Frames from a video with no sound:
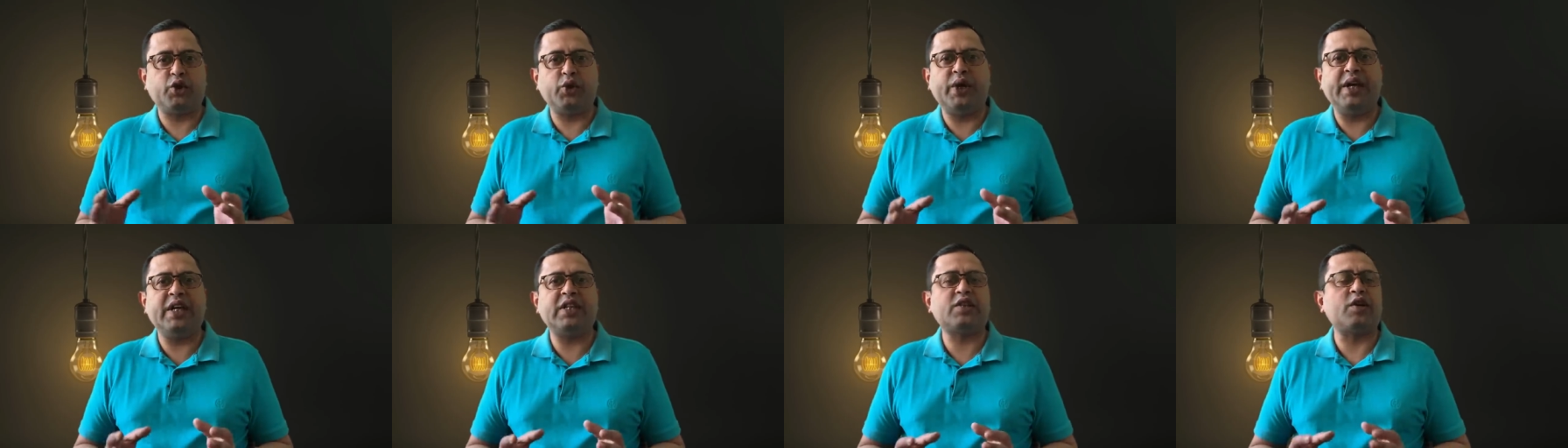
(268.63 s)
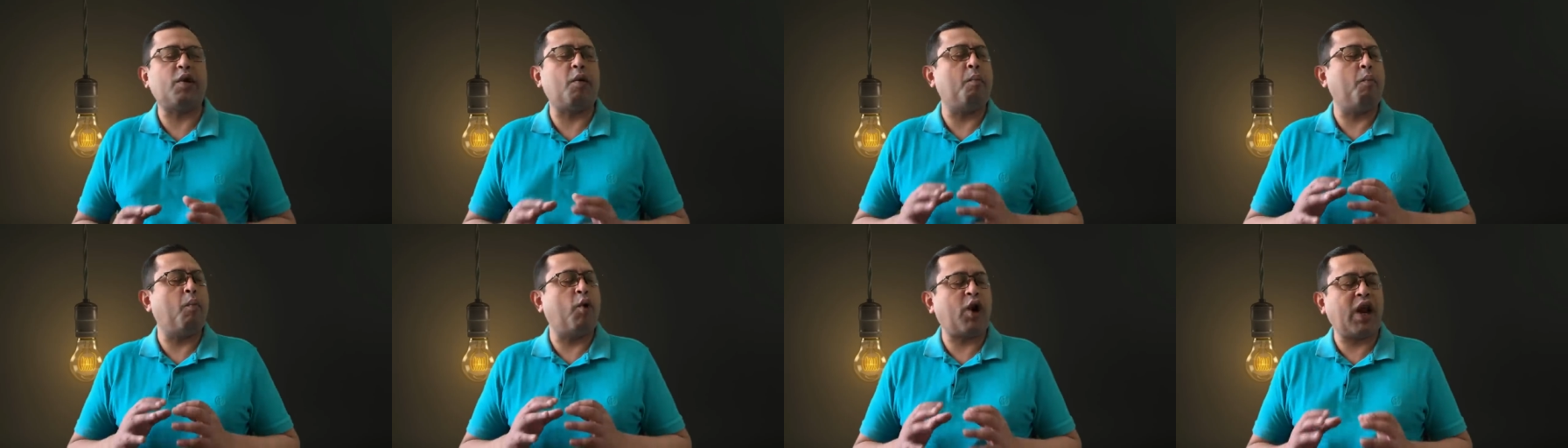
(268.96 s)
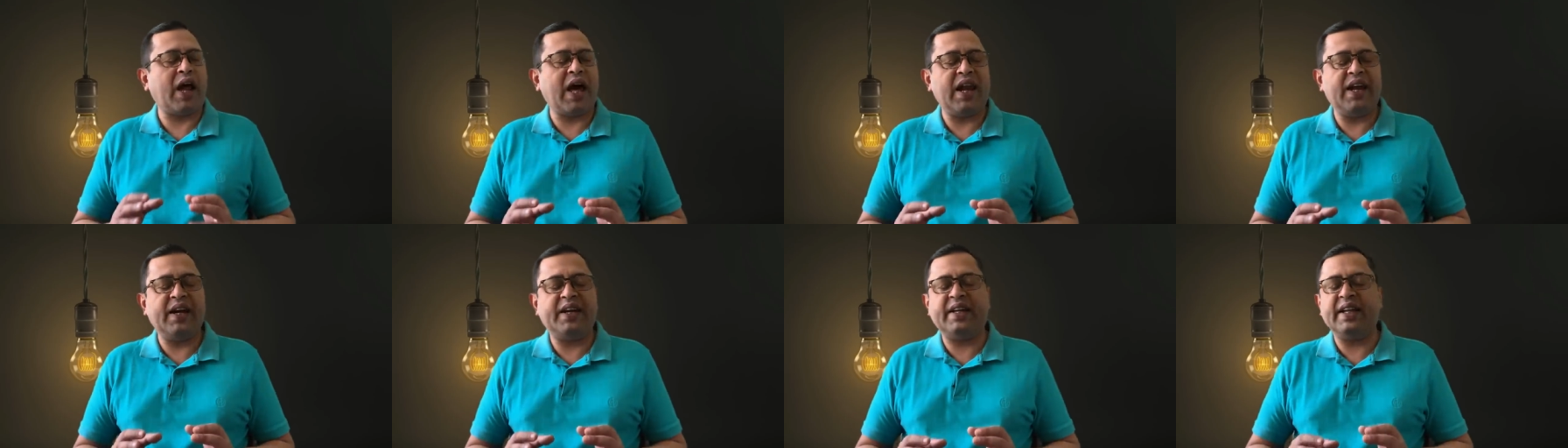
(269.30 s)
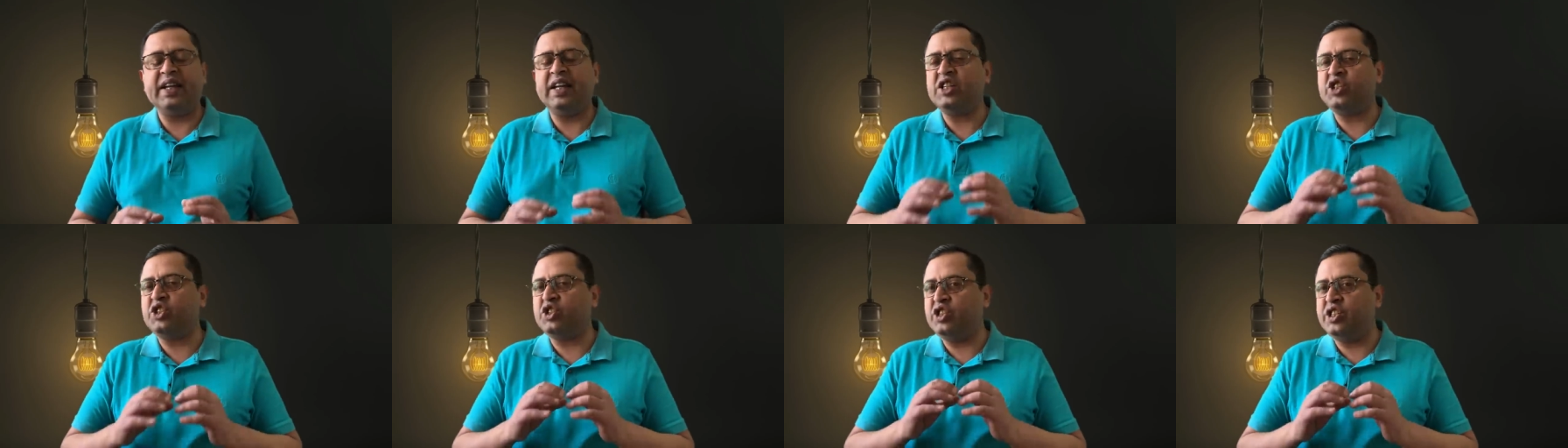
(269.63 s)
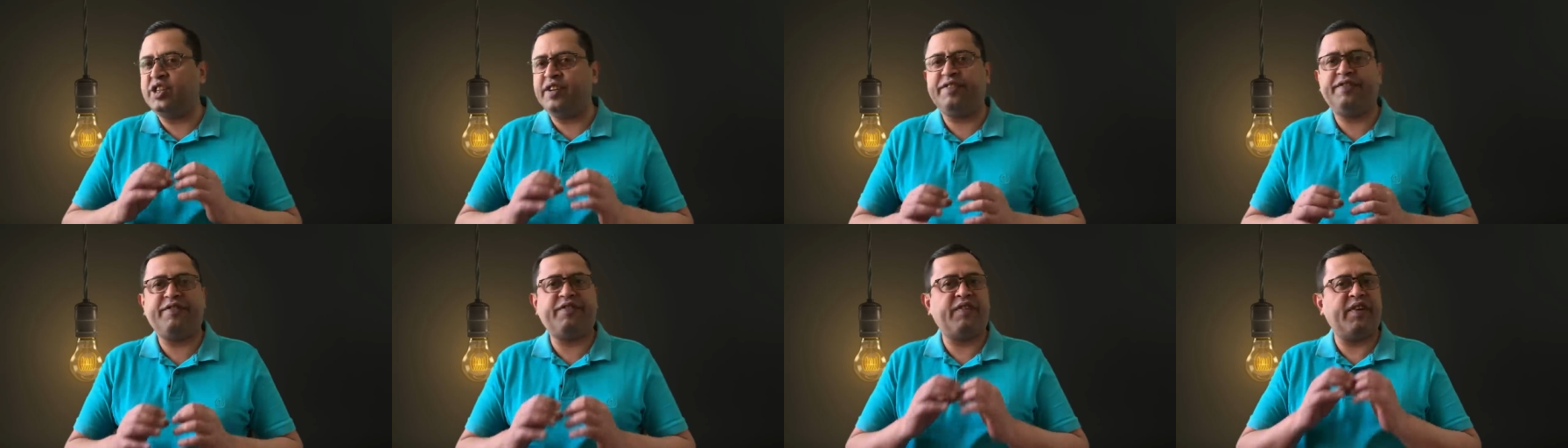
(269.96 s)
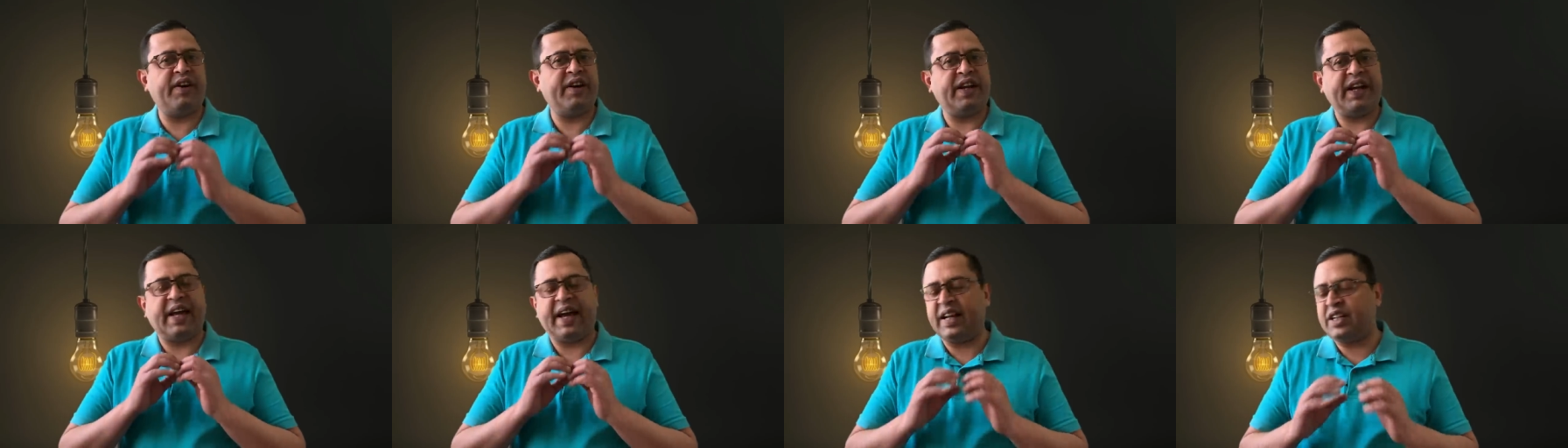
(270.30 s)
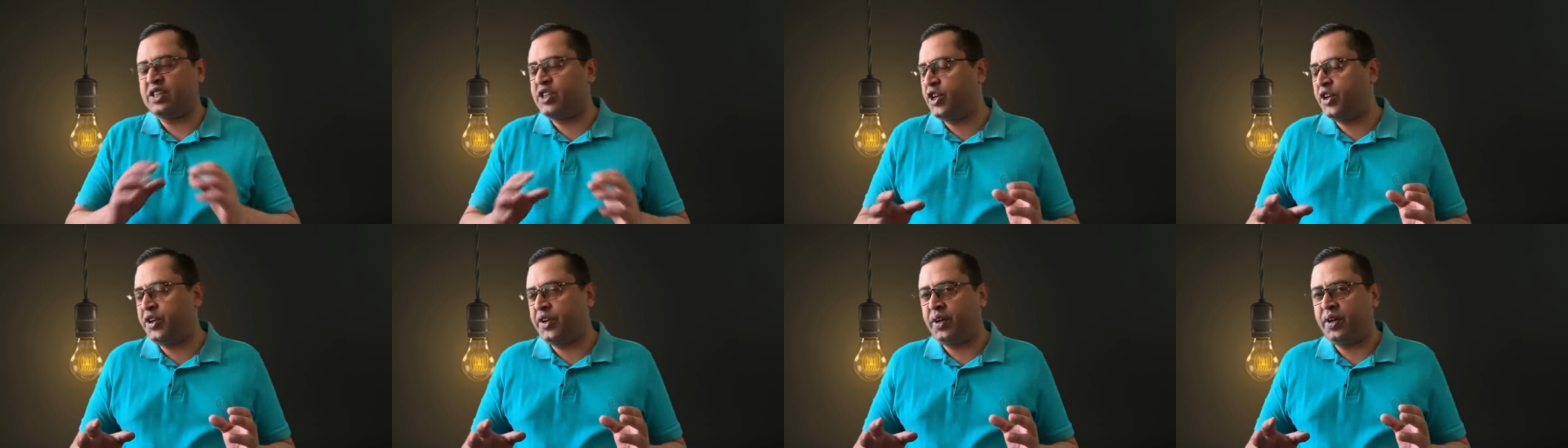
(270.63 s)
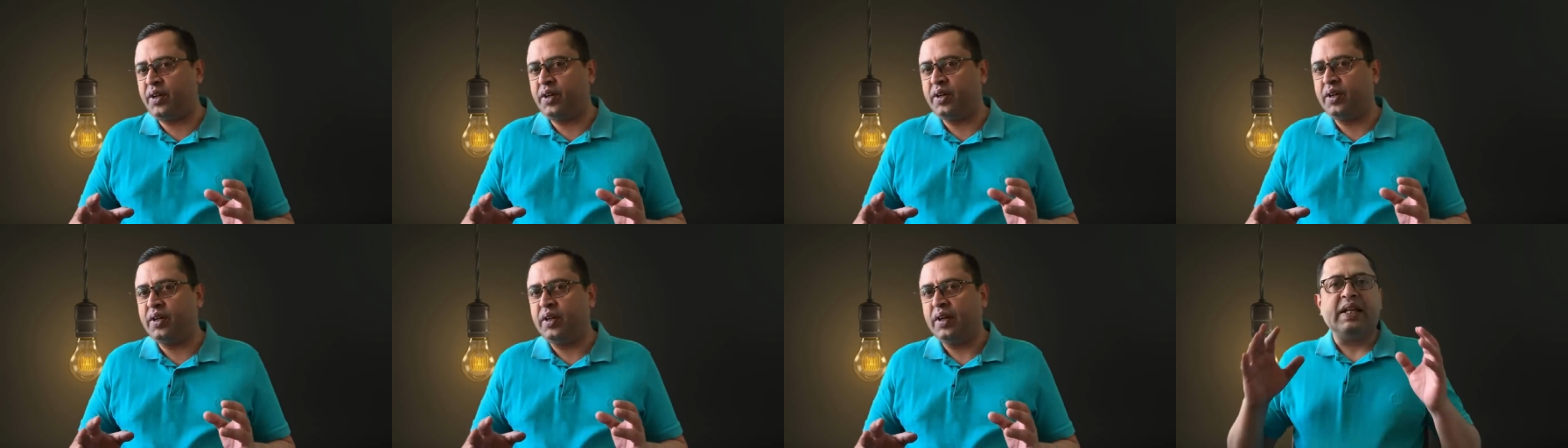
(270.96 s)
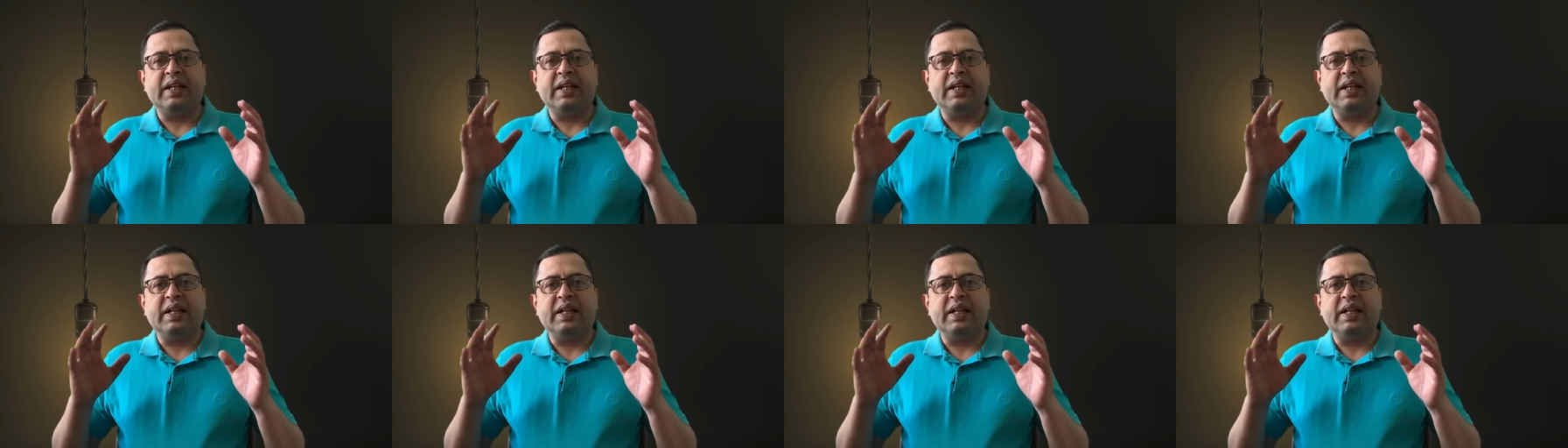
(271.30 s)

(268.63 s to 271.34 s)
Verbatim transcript: today's morality is different, etc.